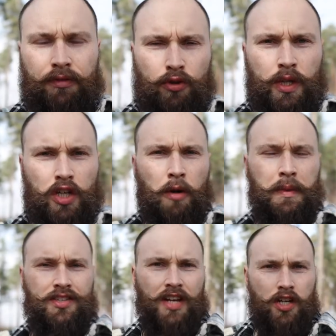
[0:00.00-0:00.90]
If you're in the
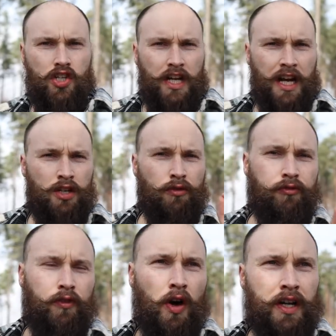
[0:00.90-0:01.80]
comments section and you
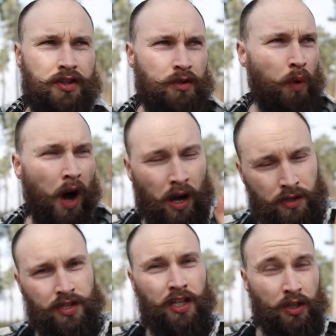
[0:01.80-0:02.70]
find the
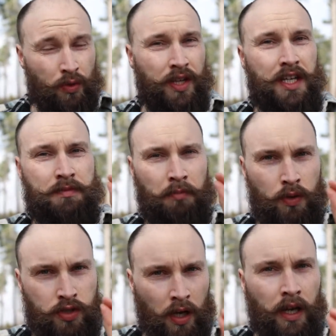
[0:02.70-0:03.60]
answer that you think is most